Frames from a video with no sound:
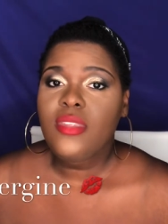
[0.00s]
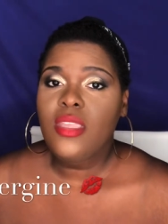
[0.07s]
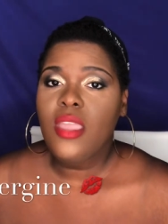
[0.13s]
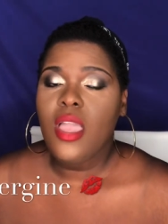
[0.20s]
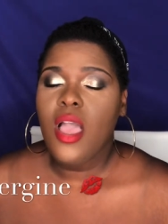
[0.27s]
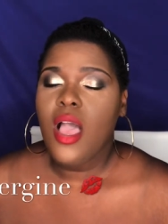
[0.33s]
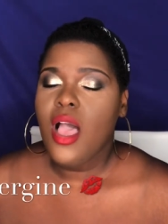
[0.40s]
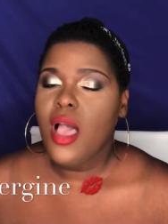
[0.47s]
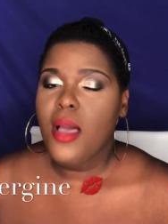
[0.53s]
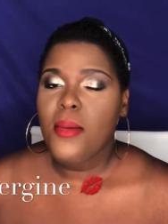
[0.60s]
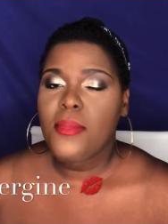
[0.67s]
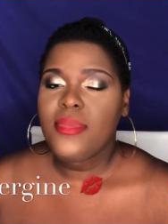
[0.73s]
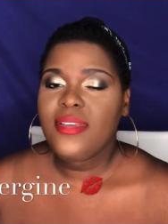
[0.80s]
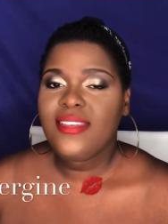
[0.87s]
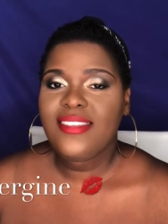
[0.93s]

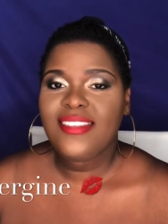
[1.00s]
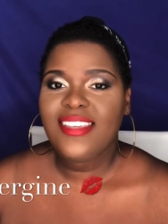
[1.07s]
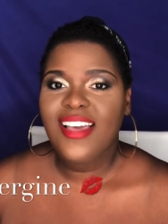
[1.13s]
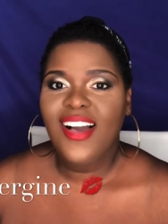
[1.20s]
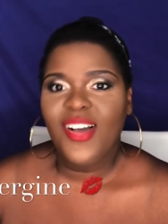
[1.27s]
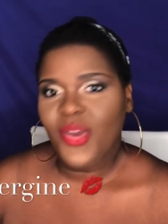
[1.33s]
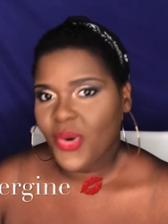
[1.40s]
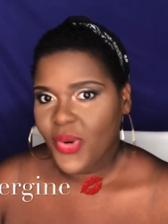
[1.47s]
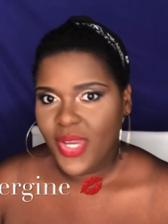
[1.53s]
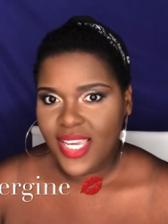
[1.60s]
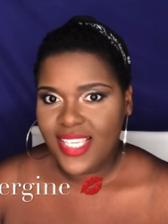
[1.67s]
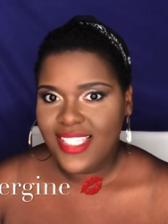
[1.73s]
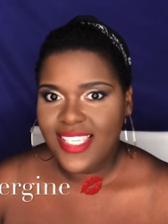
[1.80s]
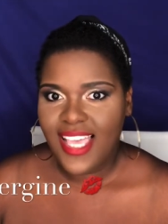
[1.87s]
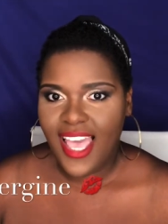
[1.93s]
Um, see how
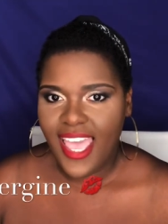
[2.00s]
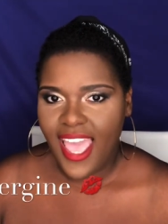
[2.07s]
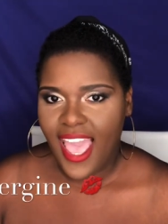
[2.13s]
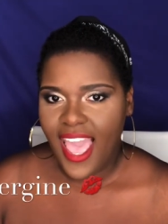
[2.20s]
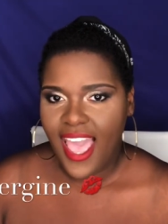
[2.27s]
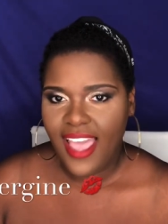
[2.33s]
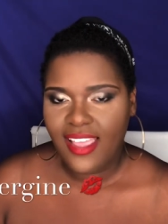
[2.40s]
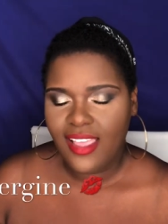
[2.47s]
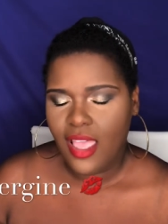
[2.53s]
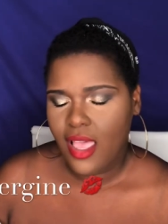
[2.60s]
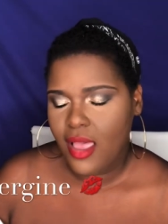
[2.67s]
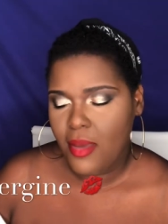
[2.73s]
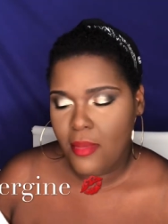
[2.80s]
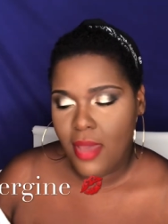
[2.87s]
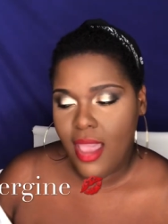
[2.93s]
crazy I act.
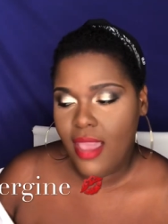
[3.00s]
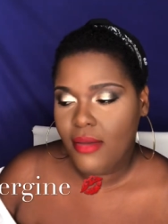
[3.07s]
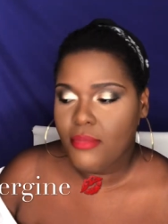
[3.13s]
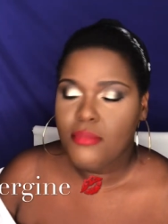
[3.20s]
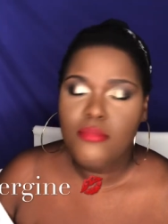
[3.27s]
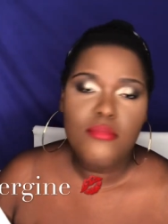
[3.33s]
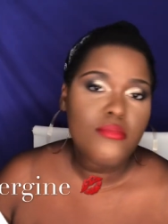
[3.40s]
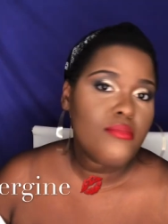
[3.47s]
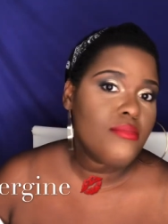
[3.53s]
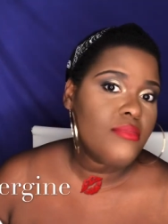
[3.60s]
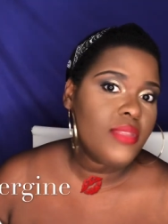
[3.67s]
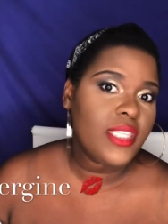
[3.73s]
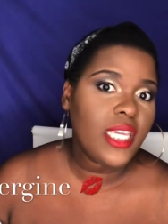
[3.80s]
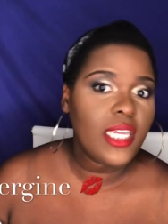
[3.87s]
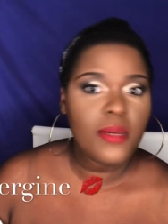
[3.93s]
Um, I'm
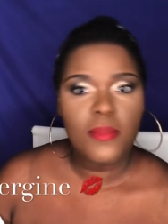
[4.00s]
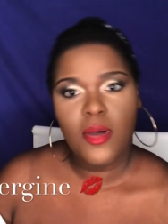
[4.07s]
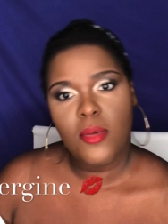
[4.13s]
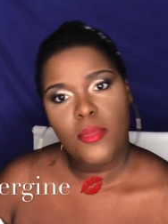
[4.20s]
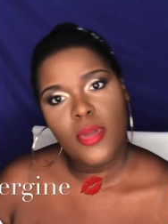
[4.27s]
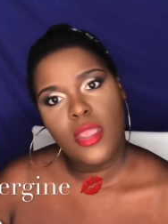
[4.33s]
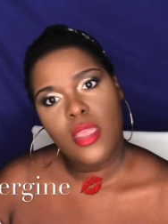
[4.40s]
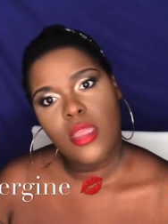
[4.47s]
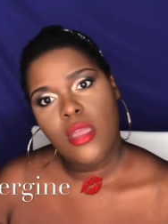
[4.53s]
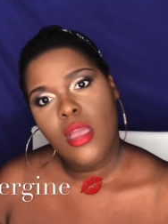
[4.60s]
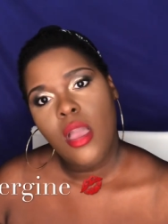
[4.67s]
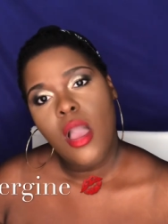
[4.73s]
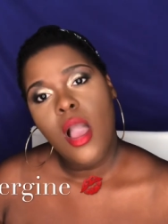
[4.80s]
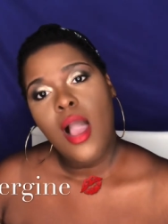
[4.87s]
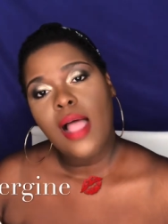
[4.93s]
thinking about bringing
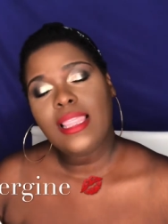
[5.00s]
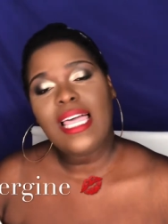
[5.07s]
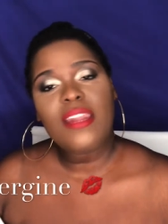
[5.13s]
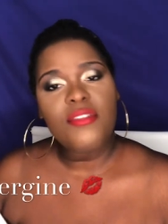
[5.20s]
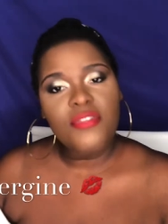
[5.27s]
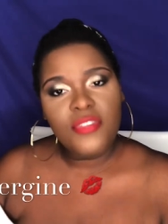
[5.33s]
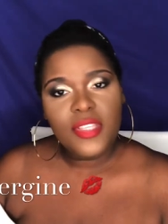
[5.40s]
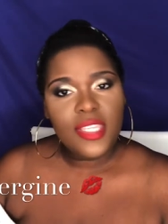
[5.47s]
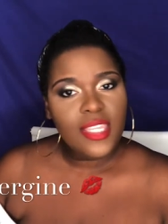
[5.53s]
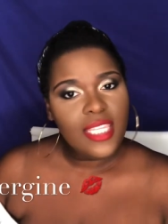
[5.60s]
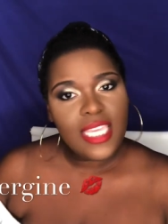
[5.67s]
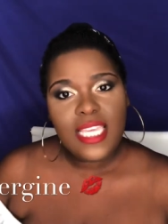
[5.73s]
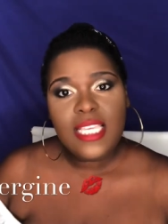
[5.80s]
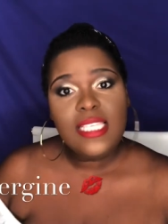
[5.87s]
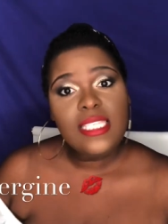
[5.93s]
a lot of fun
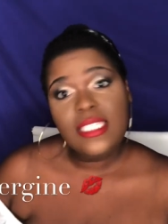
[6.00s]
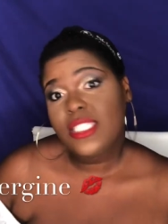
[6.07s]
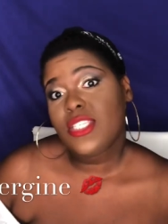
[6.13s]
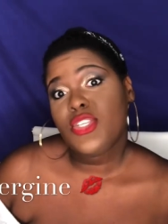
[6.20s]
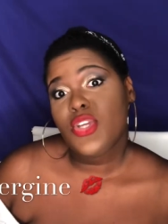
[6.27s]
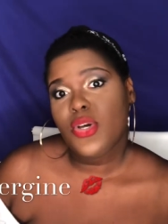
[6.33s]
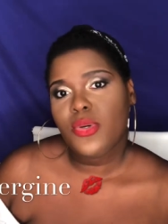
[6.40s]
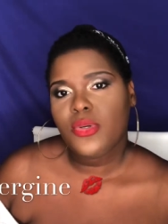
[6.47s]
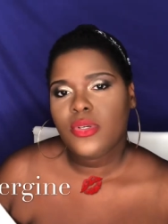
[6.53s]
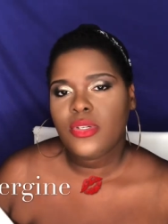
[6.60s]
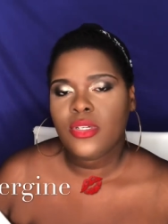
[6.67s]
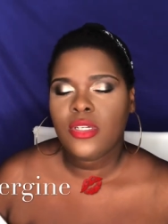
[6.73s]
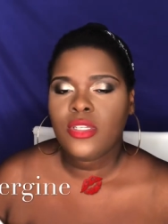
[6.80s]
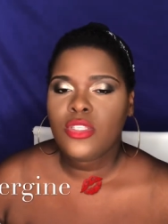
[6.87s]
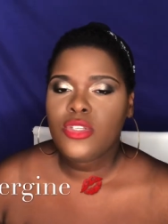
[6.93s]
things. You know,
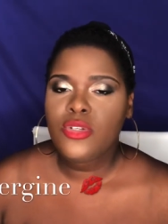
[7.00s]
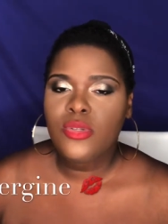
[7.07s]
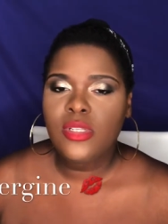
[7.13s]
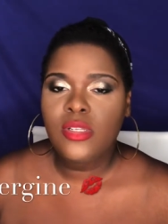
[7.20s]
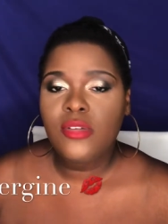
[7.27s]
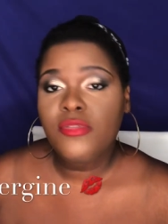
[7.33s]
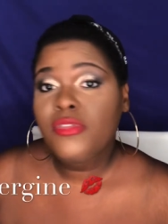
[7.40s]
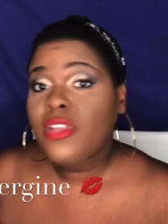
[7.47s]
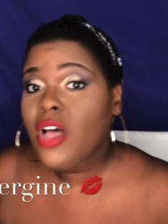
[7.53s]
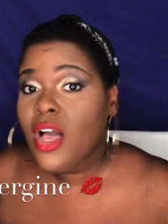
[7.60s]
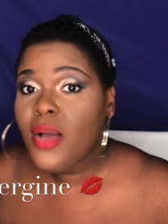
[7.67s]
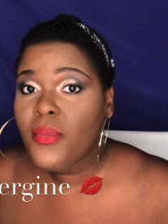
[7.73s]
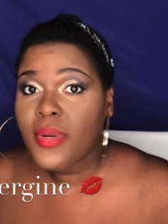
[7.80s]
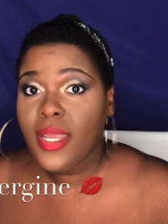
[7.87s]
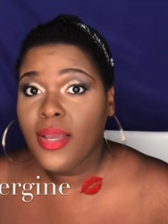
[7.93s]
do a little
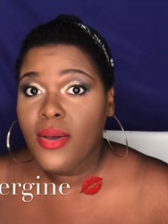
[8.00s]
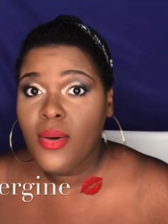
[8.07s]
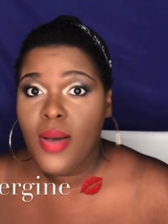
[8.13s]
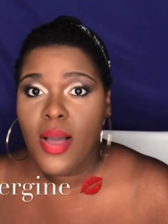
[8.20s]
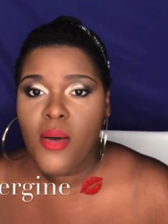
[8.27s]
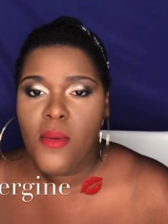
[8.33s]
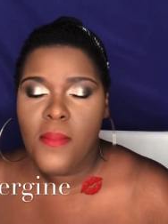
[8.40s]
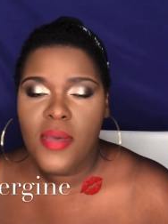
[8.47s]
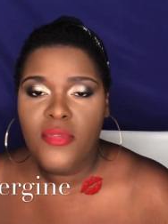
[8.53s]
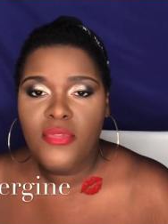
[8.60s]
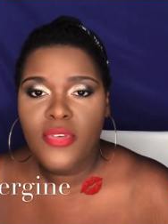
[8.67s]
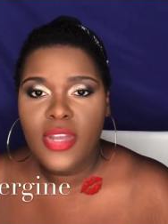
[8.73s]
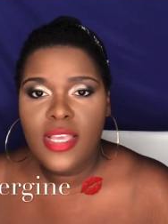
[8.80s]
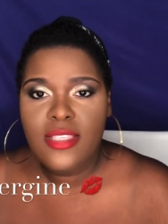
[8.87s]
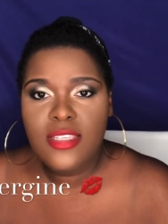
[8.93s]
vlog when I go out with my
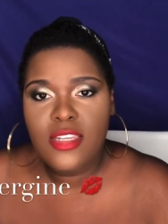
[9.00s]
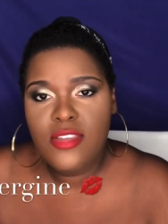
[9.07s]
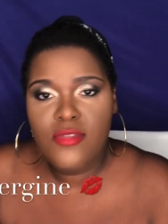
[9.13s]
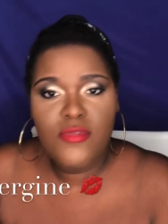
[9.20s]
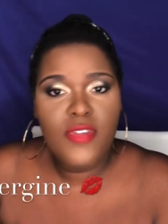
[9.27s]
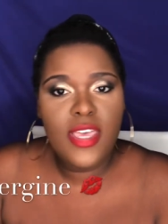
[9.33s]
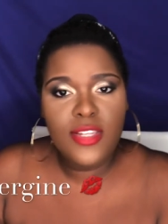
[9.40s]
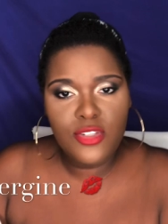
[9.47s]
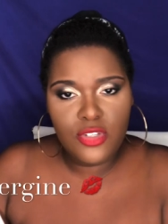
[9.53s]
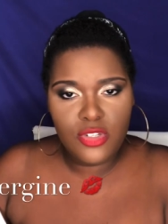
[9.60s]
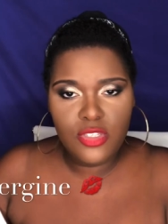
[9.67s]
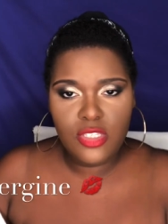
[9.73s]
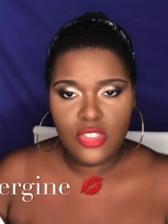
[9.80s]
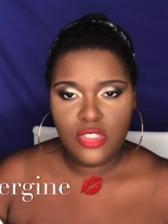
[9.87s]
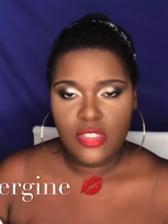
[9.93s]
friends and
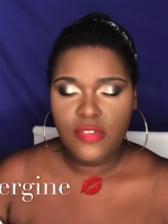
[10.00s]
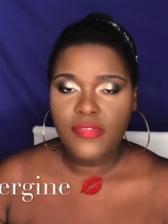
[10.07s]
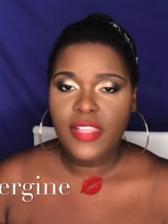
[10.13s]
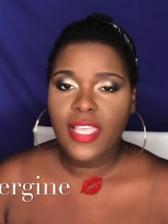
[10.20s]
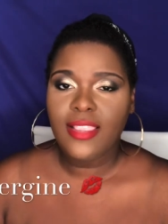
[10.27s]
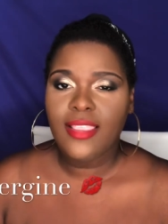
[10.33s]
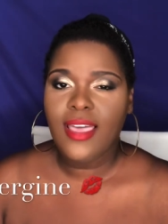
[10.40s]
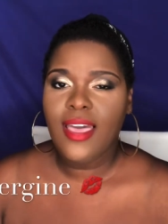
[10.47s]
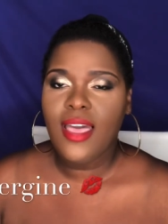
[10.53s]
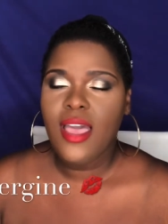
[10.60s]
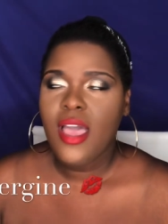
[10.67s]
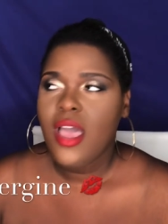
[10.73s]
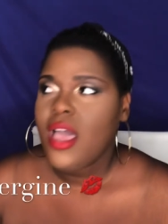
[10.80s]
adventures and stuff like that.